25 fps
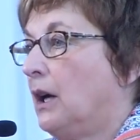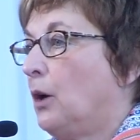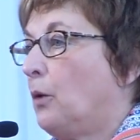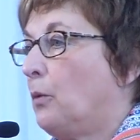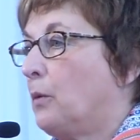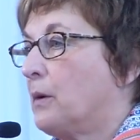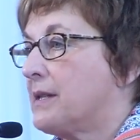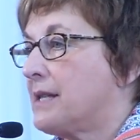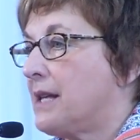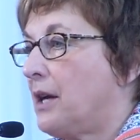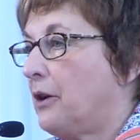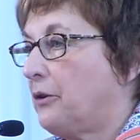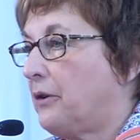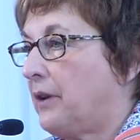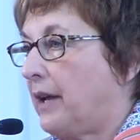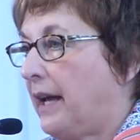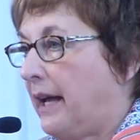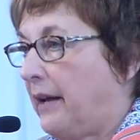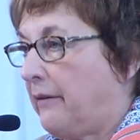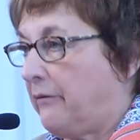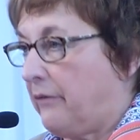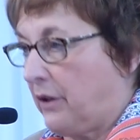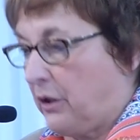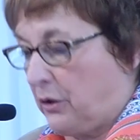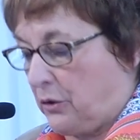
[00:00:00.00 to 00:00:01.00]
without
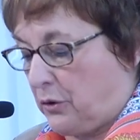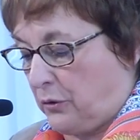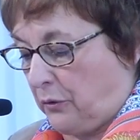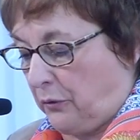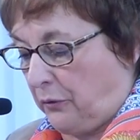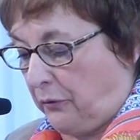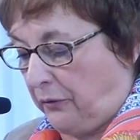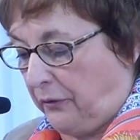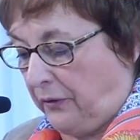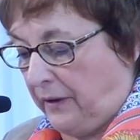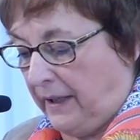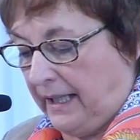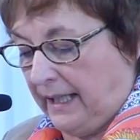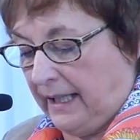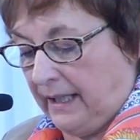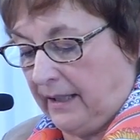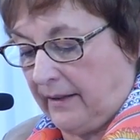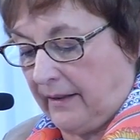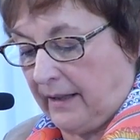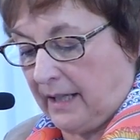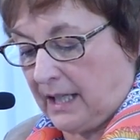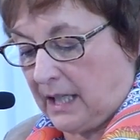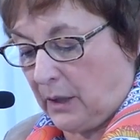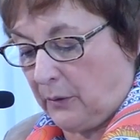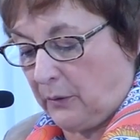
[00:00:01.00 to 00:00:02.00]
having to
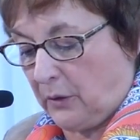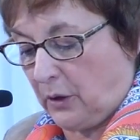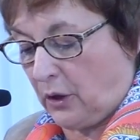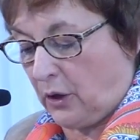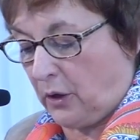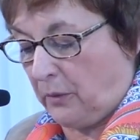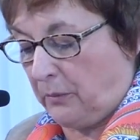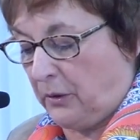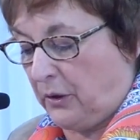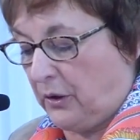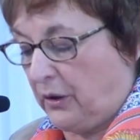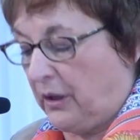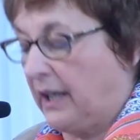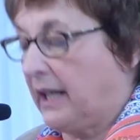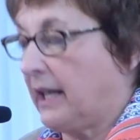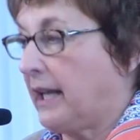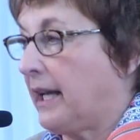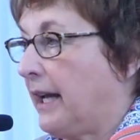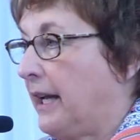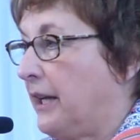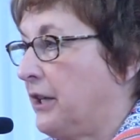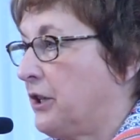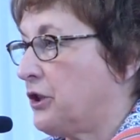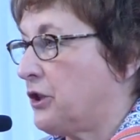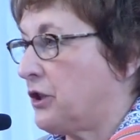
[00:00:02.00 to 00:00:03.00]
fear that our
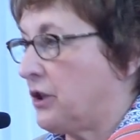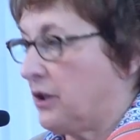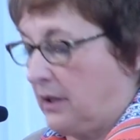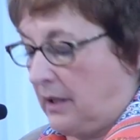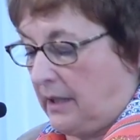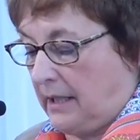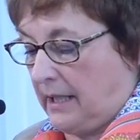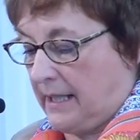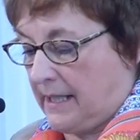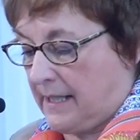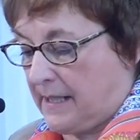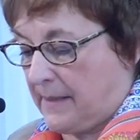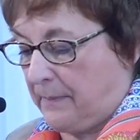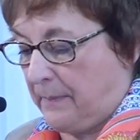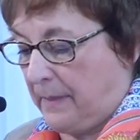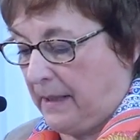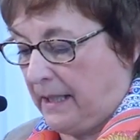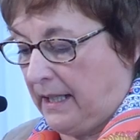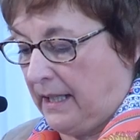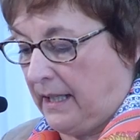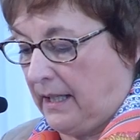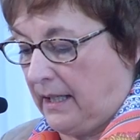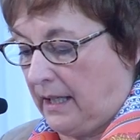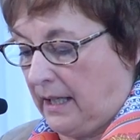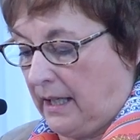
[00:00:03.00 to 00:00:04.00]
communication is
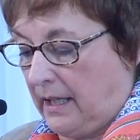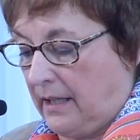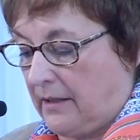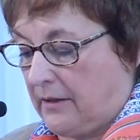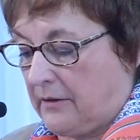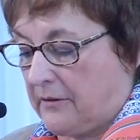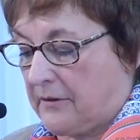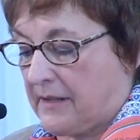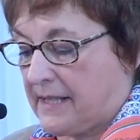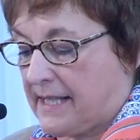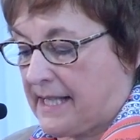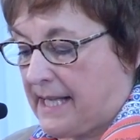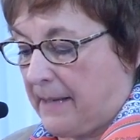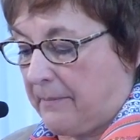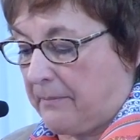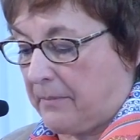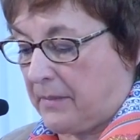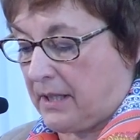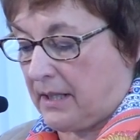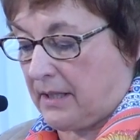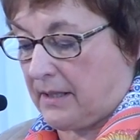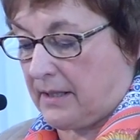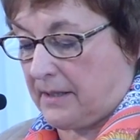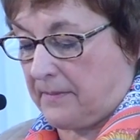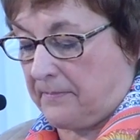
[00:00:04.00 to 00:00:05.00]
being
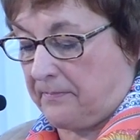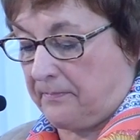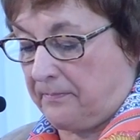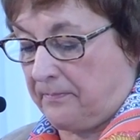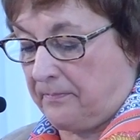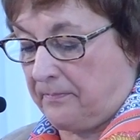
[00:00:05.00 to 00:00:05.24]
intercepted.